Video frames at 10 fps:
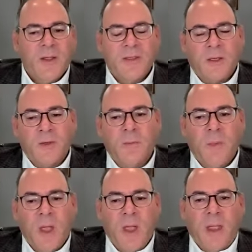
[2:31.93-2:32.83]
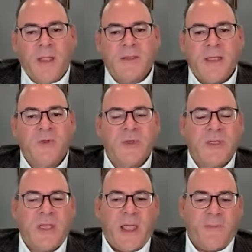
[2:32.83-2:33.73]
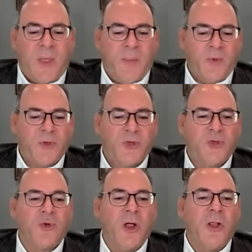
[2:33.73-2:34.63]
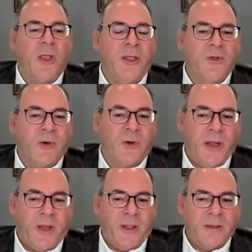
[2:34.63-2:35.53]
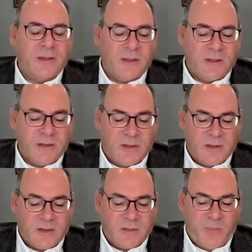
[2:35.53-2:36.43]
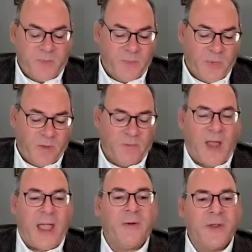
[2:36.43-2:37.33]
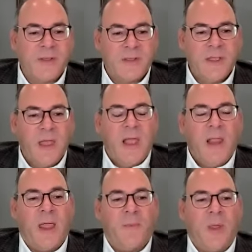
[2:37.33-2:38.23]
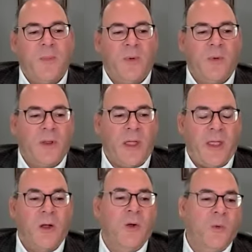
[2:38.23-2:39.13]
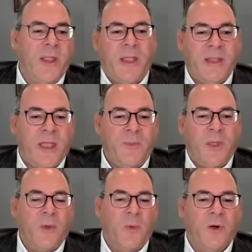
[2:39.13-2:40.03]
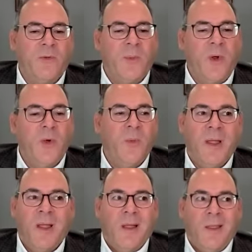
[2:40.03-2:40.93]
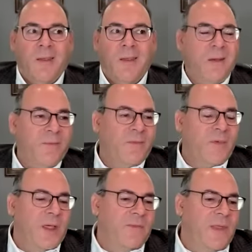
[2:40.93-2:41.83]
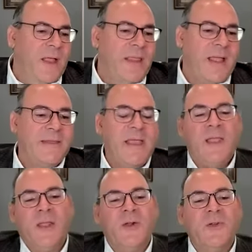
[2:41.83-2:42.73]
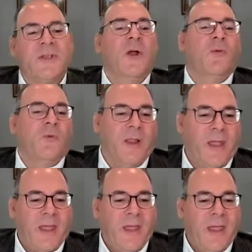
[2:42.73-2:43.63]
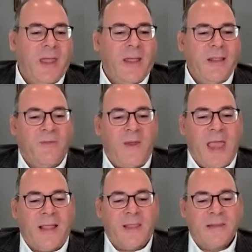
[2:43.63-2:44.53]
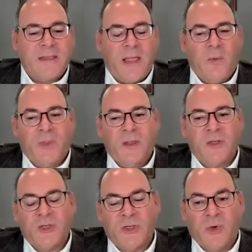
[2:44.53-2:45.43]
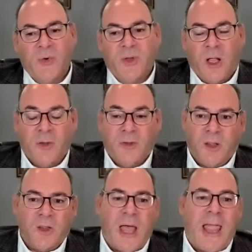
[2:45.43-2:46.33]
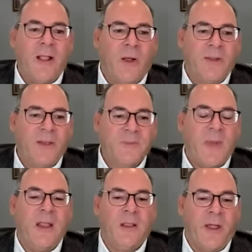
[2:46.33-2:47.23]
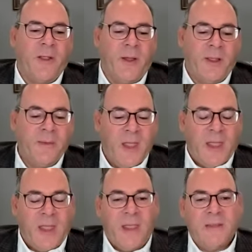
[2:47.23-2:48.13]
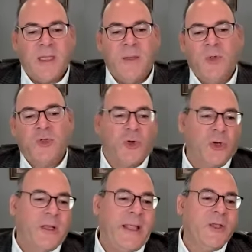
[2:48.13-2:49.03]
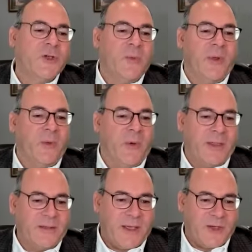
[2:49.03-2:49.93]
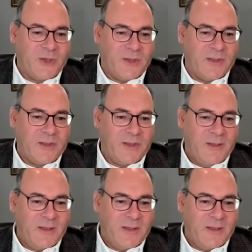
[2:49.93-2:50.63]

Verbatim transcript: So it's interesting that people were struggling during this this this you know virus that people were like, oh, we need to get people to work from home. You could you could done that ten years ago, really. The fact is that with this shown uh, the light on, the spotlight on, is immature leadership in organizations.